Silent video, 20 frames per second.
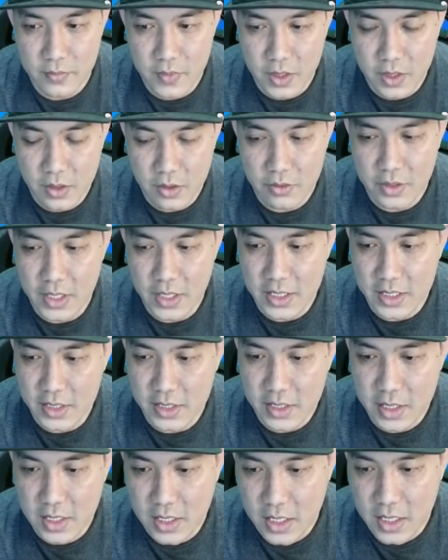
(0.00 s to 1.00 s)
Alright,
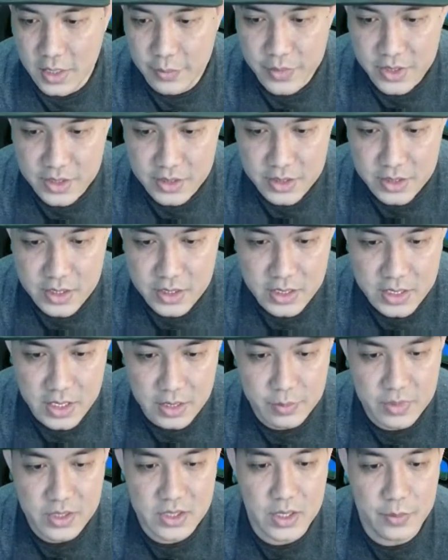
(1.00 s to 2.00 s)
a mixture
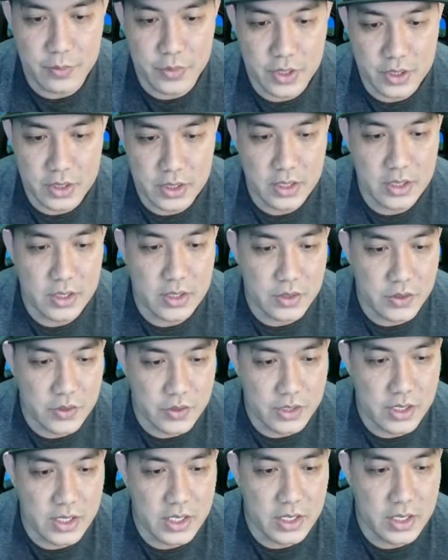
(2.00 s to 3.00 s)
can be separated
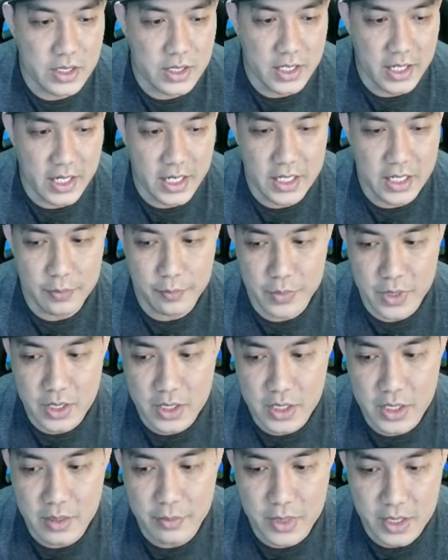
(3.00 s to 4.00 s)
using the
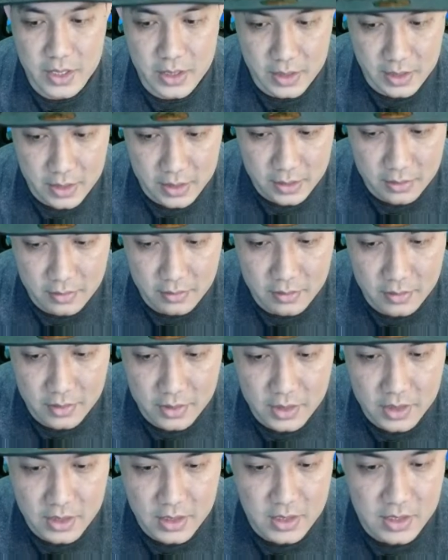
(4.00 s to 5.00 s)
hand-picking method,
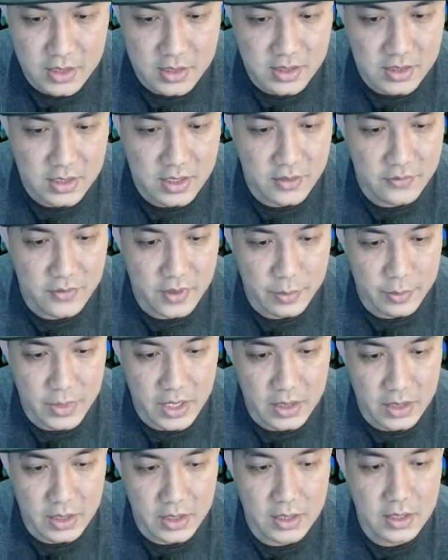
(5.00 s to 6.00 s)
sieving
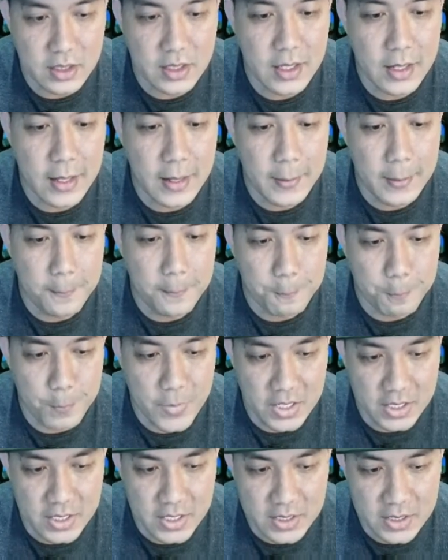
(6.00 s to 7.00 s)
method,
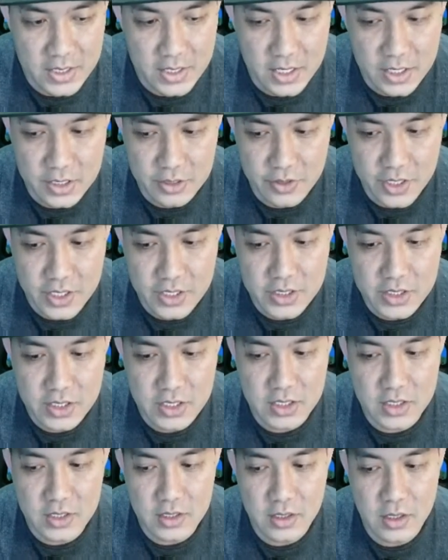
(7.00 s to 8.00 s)
magnetic
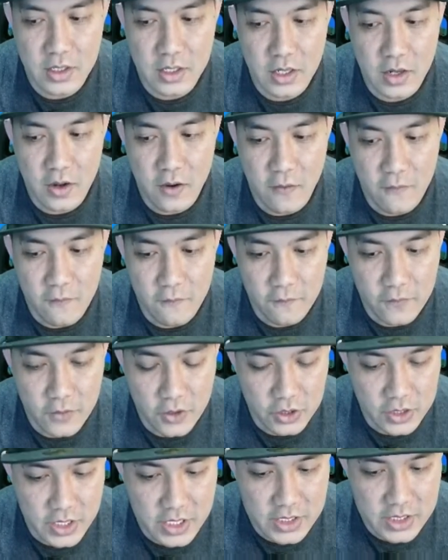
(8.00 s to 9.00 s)
attraction,
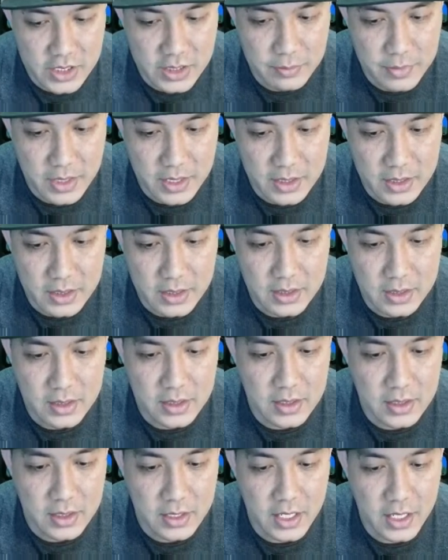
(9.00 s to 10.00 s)
flotation method,
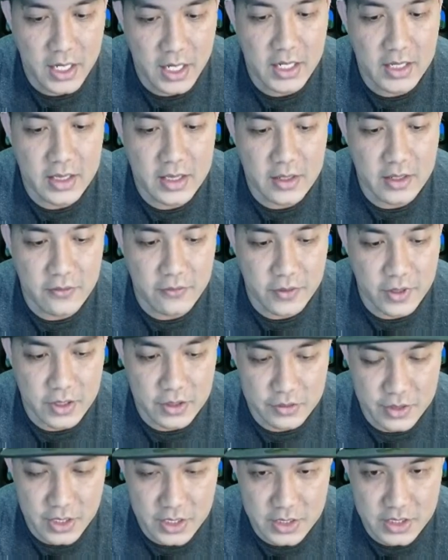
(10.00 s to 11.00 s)
and the
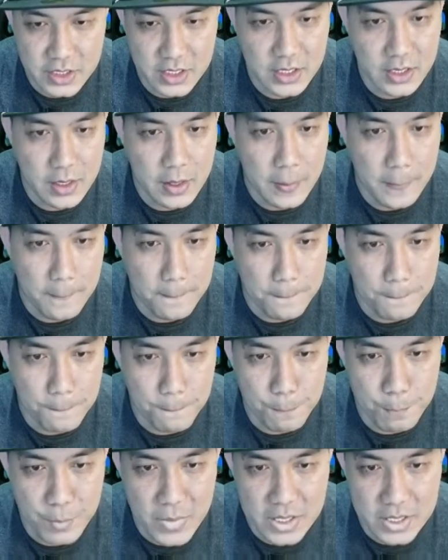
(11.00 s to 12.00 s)
filtration
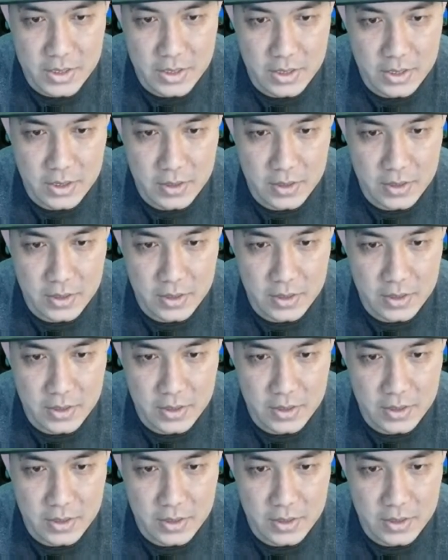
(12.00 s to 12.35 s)
method.